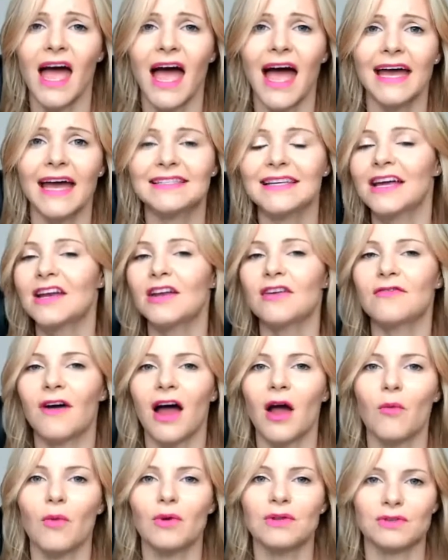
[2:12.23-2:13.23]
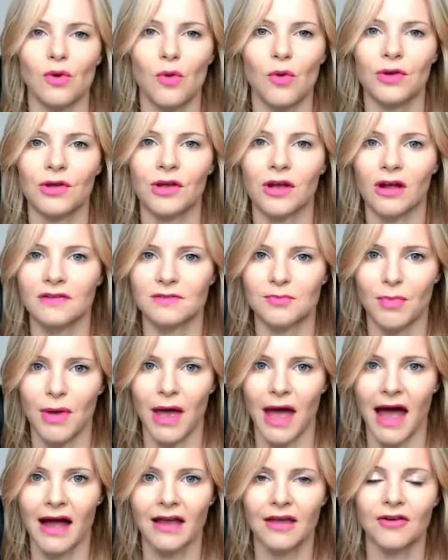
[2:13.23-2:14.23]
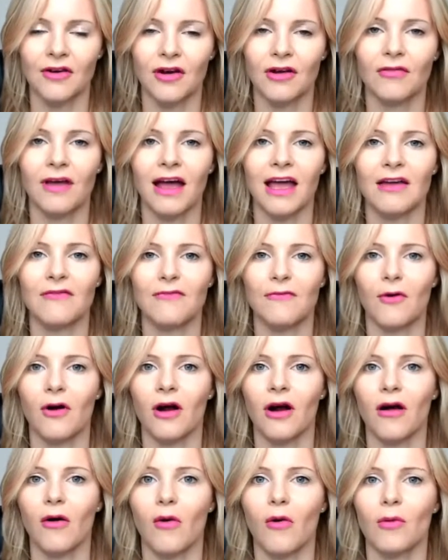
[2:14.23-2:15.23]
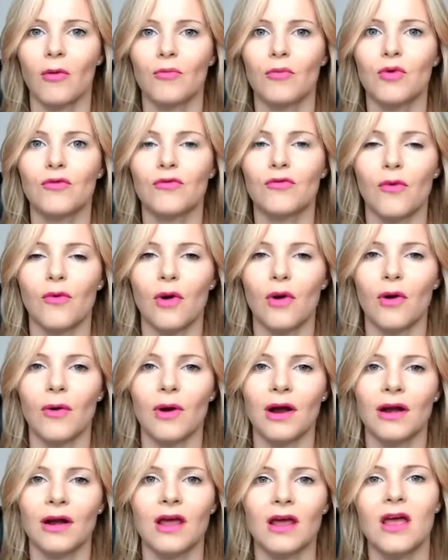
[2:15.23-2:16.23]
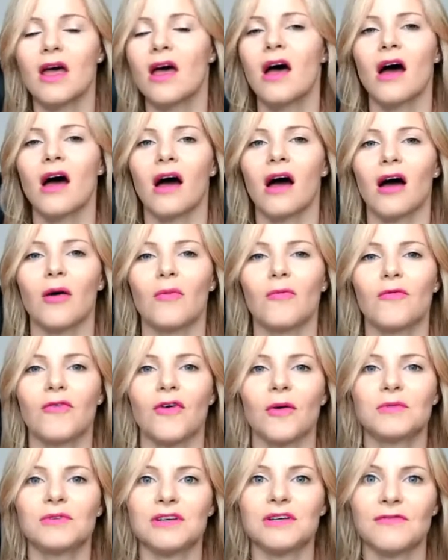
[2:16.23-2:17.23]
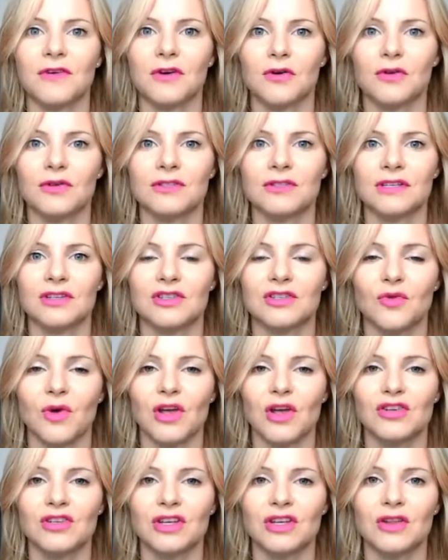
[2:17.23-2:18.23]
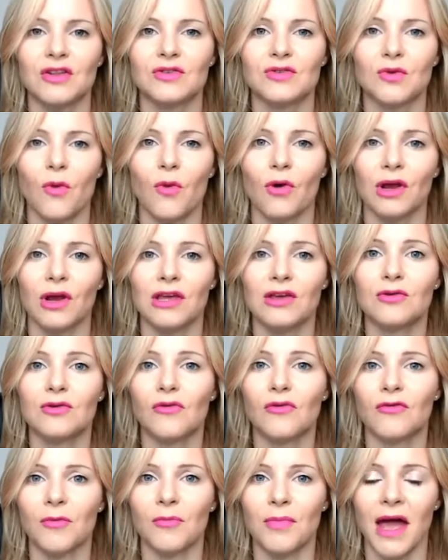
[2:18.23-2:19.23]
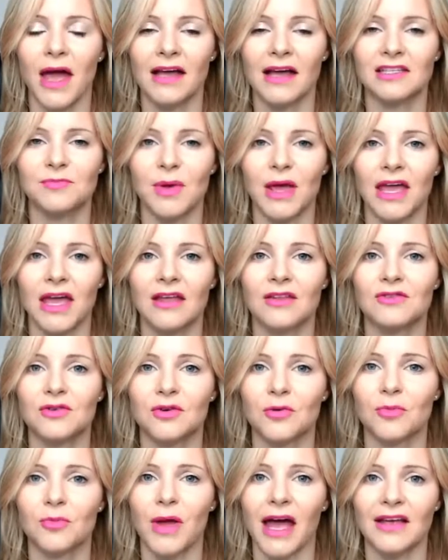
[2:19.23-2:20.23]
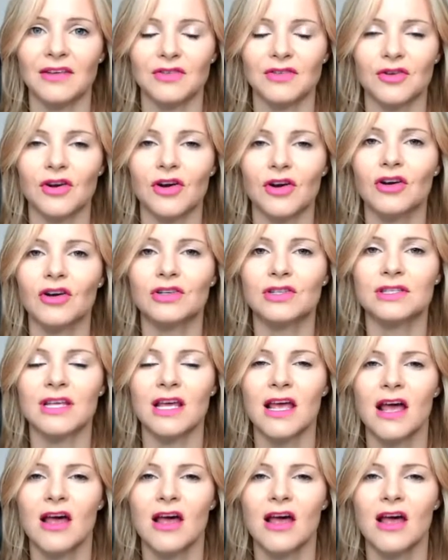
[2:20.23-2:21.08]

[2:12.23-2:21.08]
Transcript: identify what's holding us back in our life or, or move forward um, from difficult situations or heal from past pains or past hurts,